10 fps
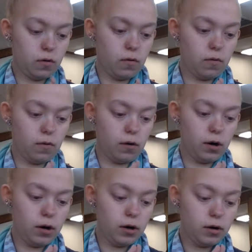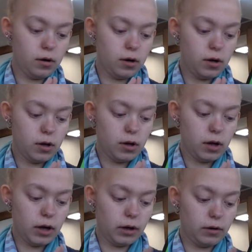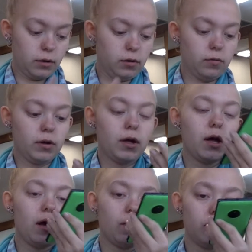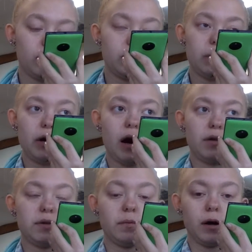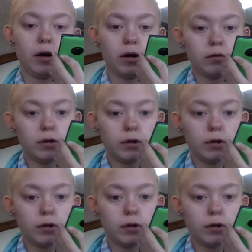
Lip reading: Or, I could do... Will it be hot tomorrow?